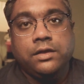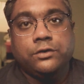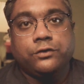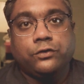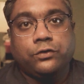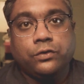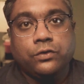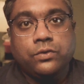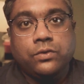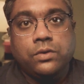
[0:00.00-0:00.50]

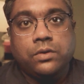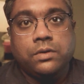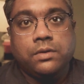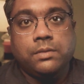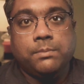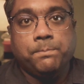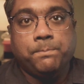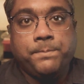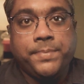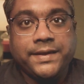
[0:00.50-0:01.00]
So
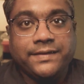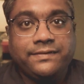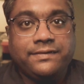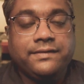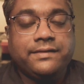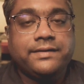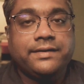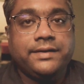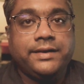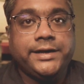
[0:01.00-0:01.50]

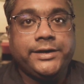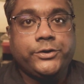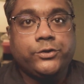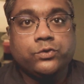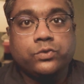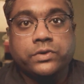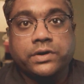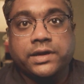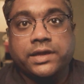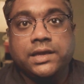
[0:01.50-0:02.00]
basically,
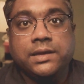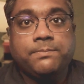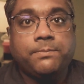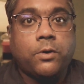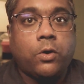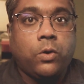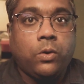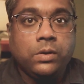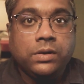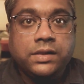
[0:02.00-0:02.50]
to keep
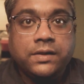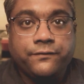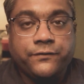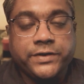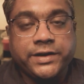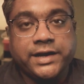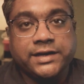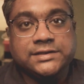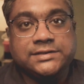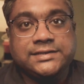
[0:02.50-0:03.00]
all the
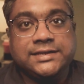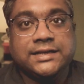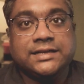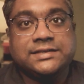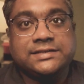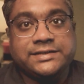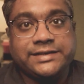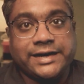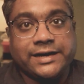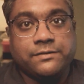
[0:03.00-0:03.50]
financial
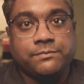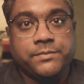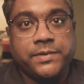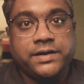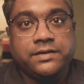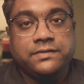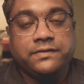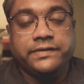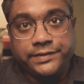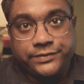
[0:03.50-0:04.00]

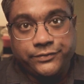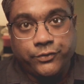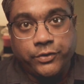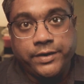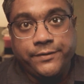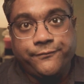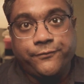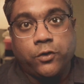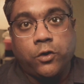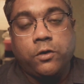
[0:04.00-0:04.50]
statements
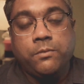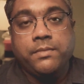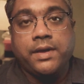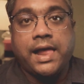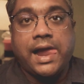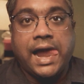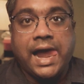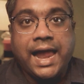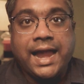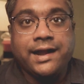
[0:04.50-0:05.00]
uniform
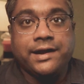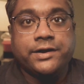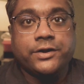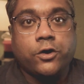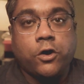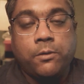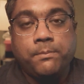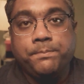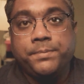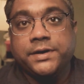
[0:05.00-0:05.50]

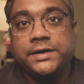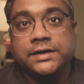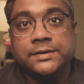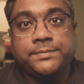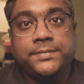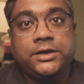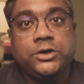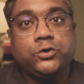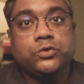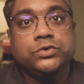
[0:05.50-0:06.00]
and
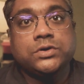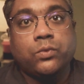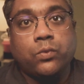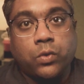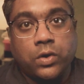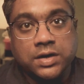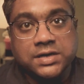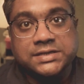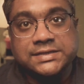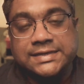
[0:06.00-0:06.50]
compatible to the
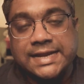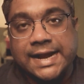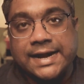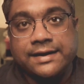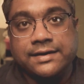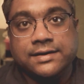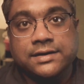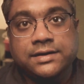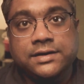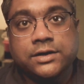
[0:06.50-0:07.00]
world
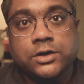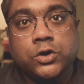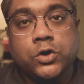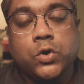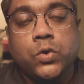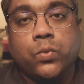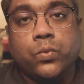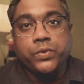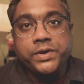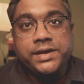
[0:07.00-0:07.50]
standard,
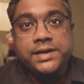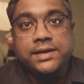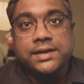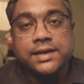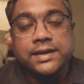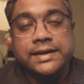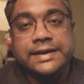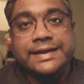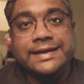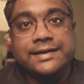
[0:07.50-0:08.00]
we
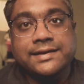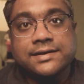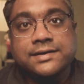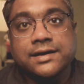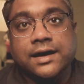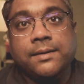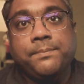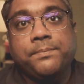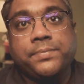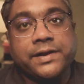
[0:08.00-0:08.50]

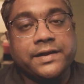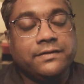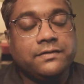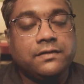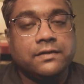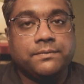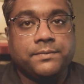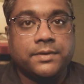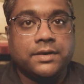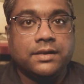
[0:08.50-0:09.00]
needed a
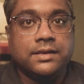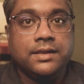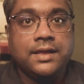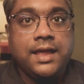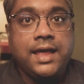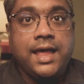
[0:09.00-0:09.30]
principle.